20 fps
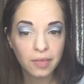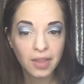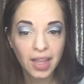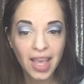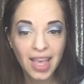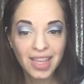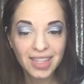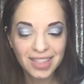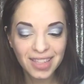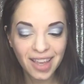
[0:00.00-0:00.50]

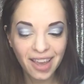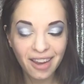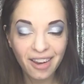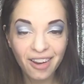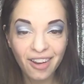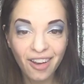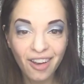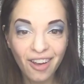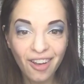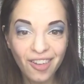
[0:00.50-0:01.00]
Thanks,
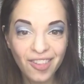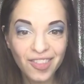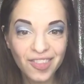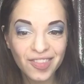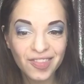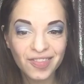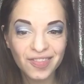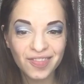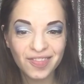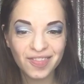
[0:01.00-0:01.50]
Carol.
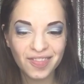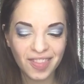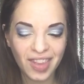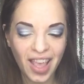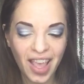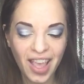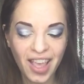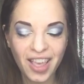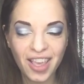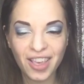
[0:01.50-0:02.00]

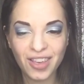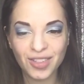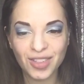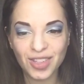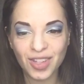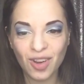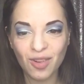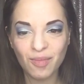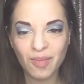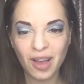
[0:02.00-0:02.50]
Thank you
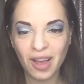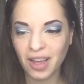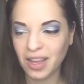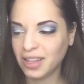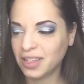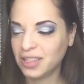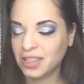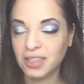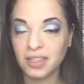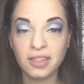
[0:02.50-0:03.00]
so
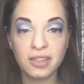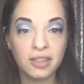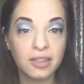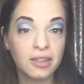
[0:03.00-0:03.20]
much.